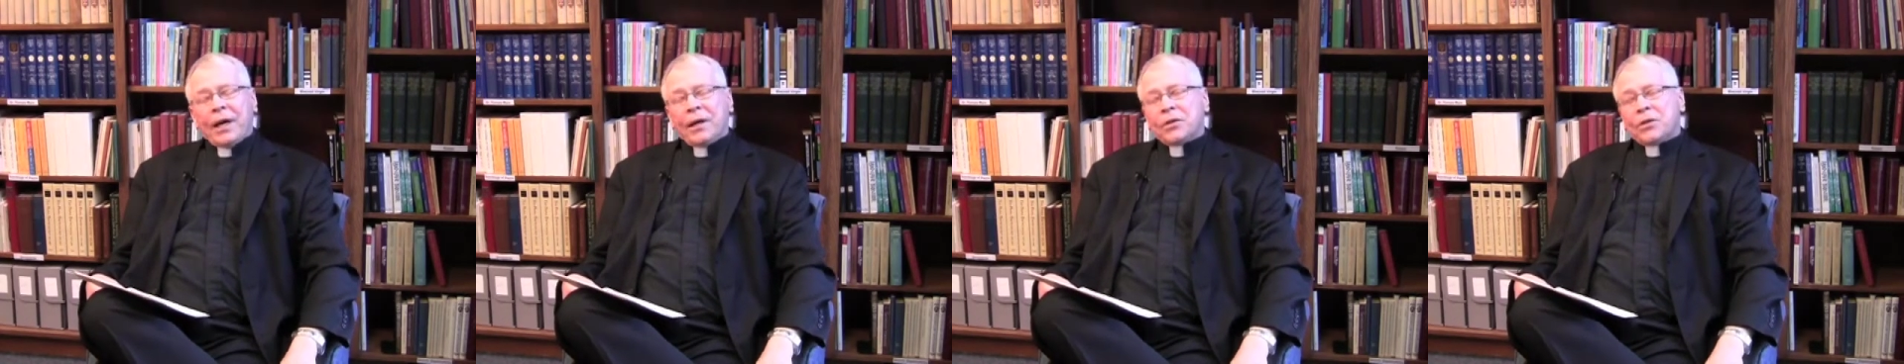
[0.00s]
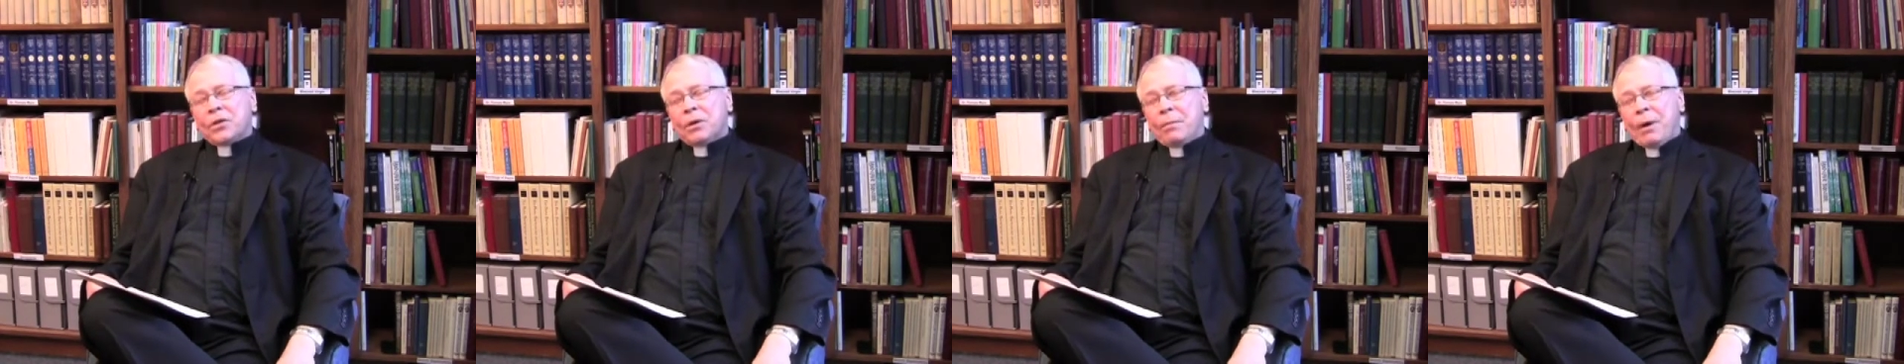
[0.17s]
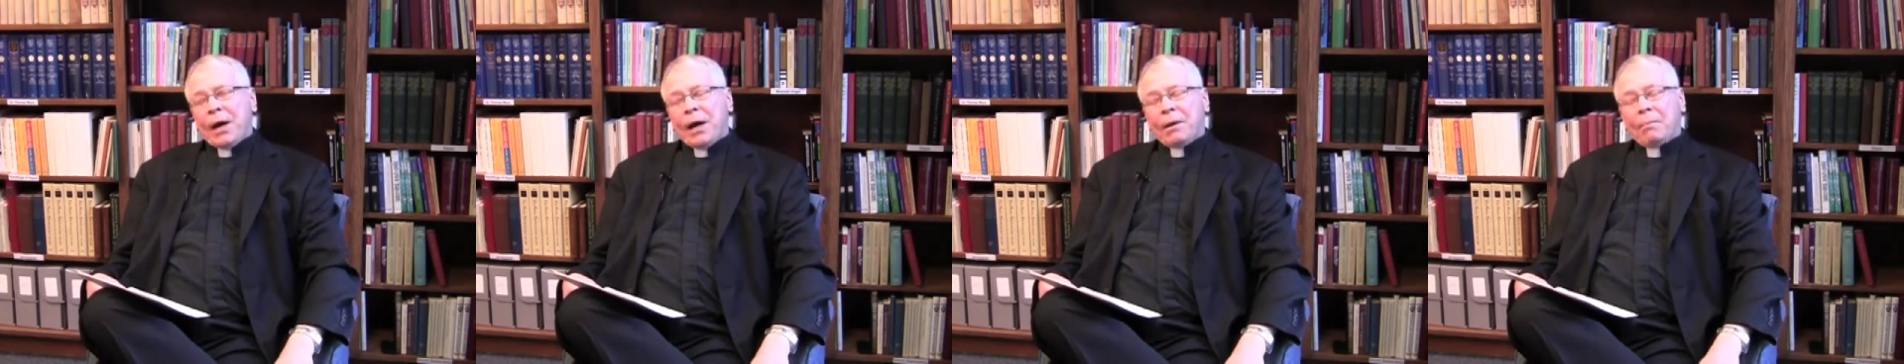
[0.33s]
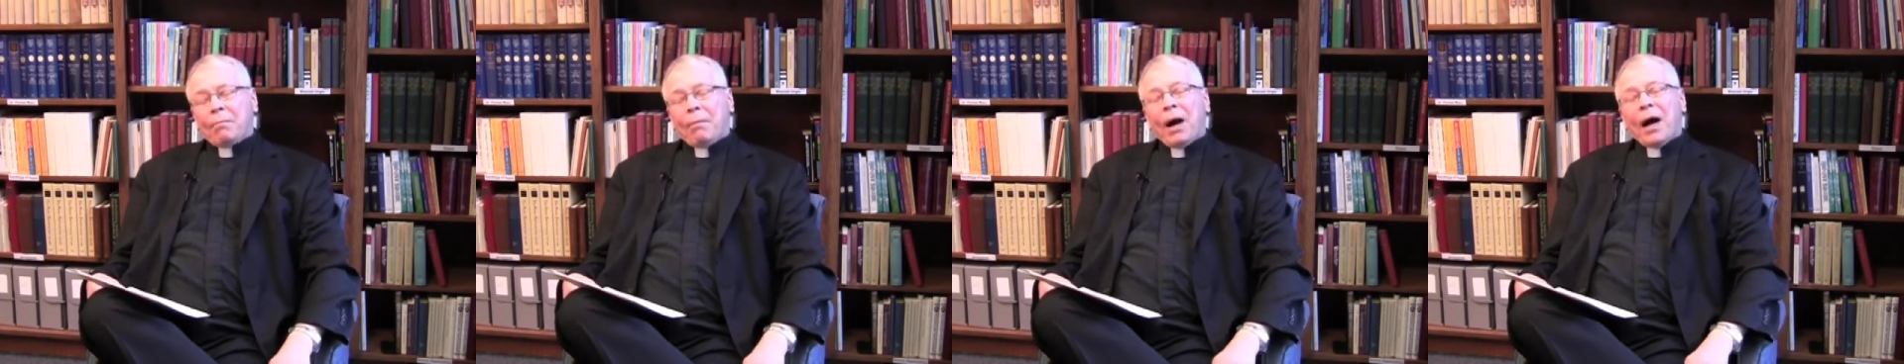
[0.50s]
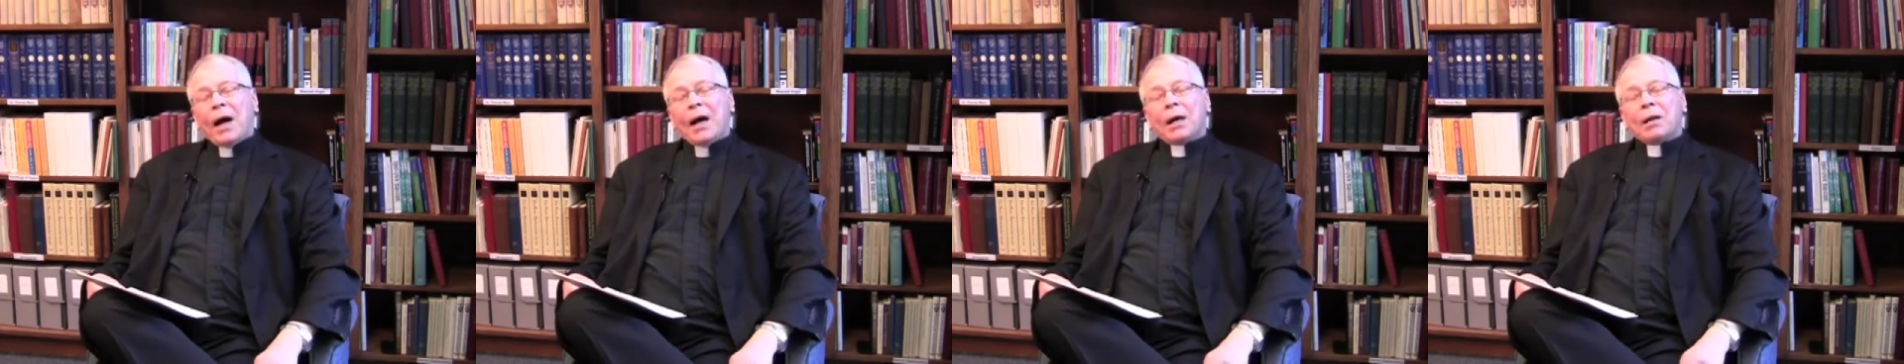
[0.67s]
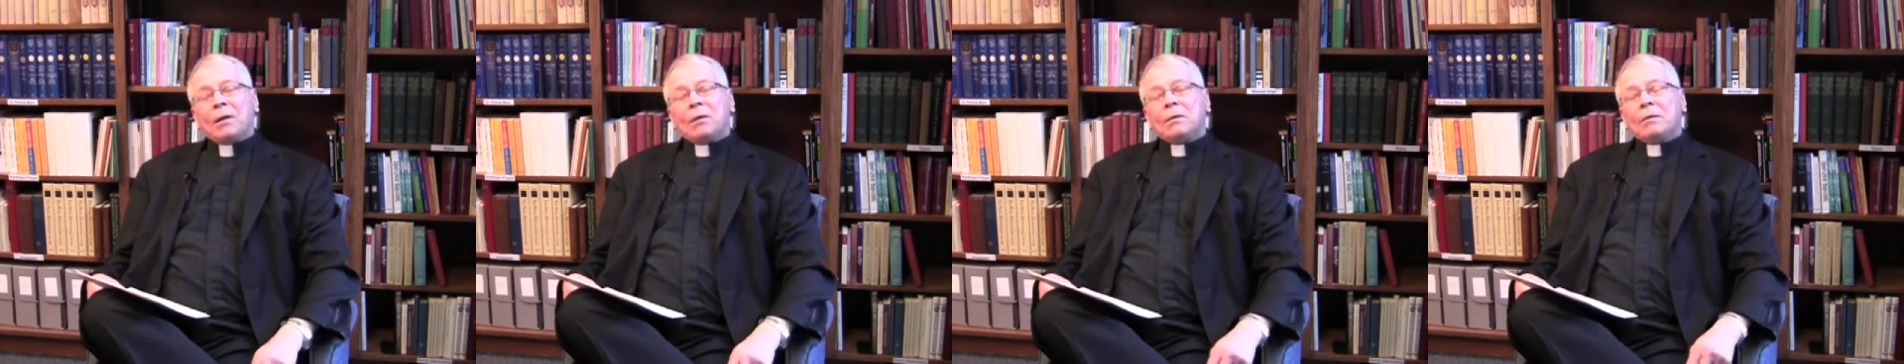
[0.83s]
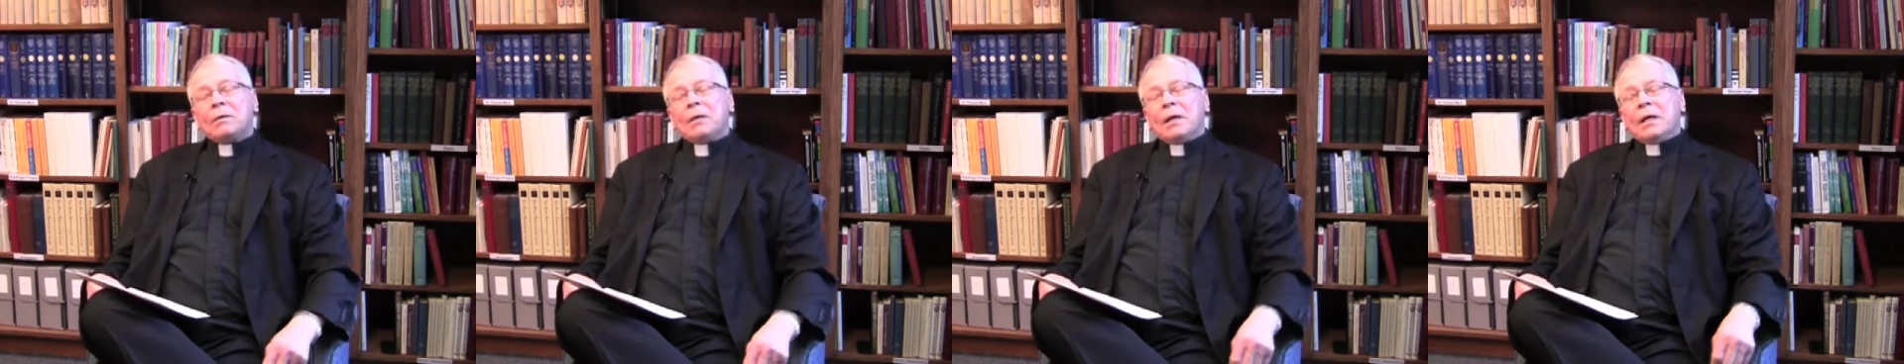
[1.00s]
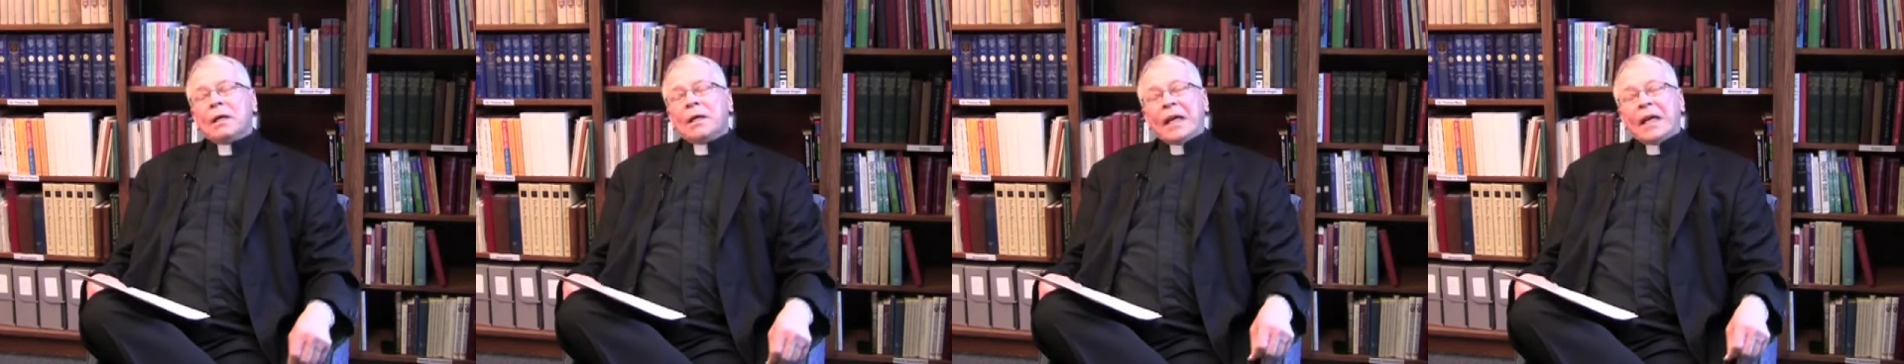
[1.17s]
it's about a mile